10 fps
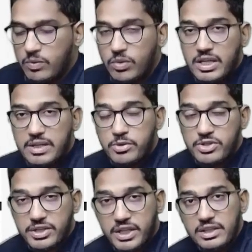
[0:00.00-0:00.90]
What they're
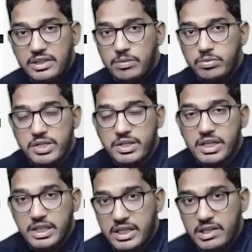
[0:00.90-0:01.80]
projecting
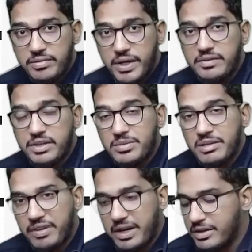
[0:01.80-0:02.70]
in the year 5 they'll
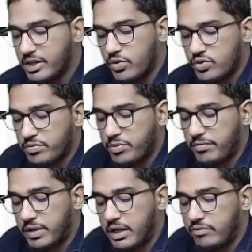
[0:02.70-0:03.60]
make 500 crores of
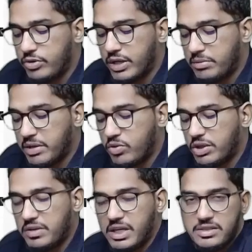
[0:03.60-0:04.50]
profit. Now you tell me,
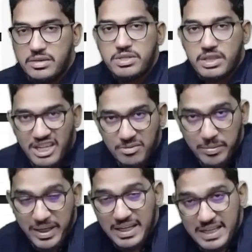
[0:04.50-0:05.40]
whatever assumption they have
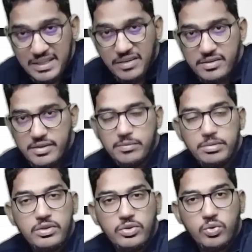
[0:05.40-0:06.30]
made, is it
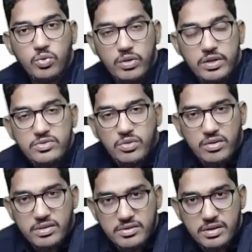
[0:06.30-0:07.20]
reasonable? No, it is
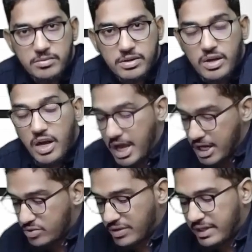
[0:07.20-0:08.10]
not reasonable.
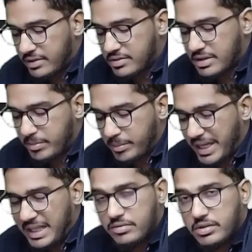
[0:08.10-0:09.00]
So like this, the
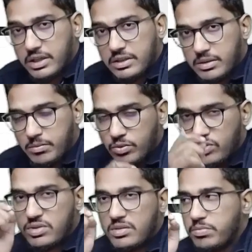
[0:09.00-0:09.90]
main thing, the
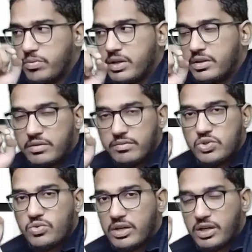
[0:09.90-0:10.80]
most important thing
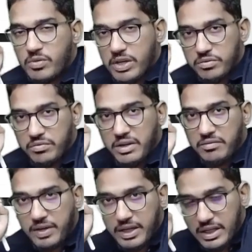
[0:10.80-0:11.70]
which you are required to
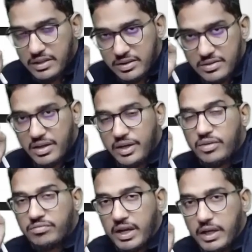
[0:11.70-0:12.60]
verify in this kind
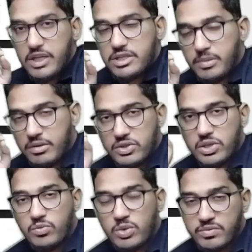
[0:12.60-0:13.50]
of engagement which
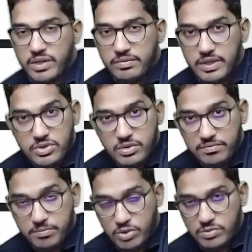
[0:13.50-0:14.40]
involves verification of
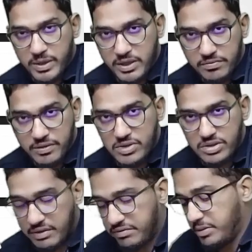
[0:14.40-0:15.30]
prospective
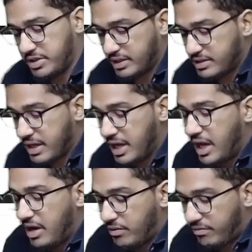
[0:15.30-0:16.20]
financial information is
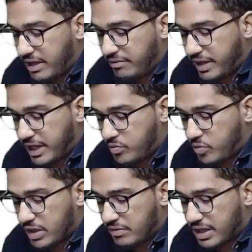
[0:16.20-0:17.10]
verifying
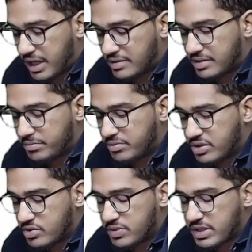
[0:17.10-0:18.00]
whatever
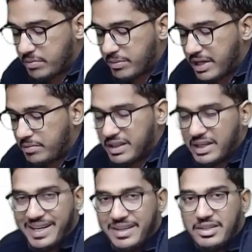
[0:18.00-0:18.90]
assumptions which are made by
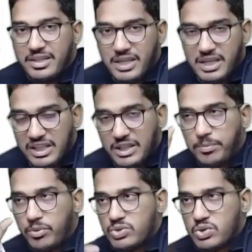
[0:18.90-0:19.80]
the entity in the
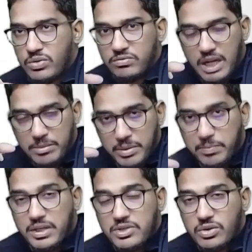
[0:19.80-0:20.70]
process of that
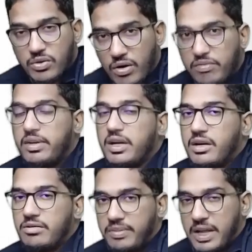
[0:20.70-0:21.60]
preparation of
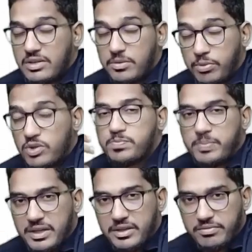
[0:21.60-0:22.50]

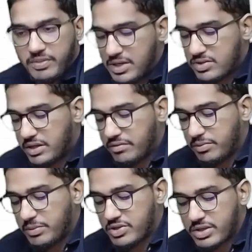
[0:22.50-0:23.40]
prospective financial
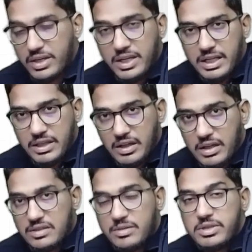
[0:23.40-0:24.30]
information. The
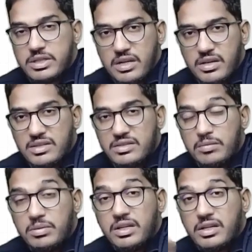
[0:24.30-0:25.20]
assumptions are
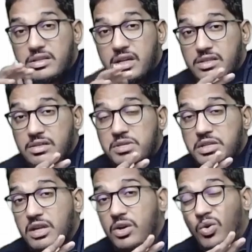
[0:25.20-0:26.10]
reasonable, the
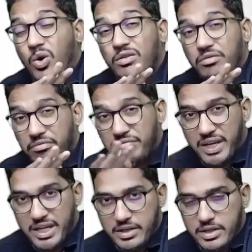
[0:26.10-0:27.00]
assumptions are not
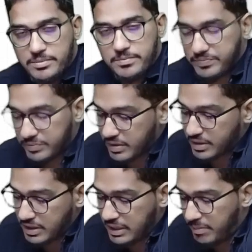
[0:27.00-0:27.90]
vague.
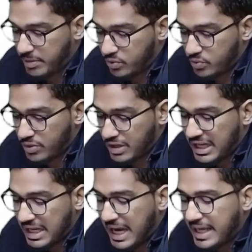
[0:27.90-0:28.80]
Number 2,
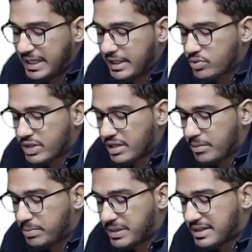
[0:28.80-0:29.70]
I need to check
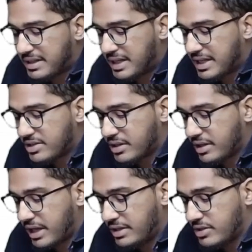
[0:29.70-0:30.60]
presentation
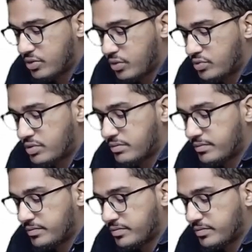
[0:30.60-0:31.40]
and disclosure.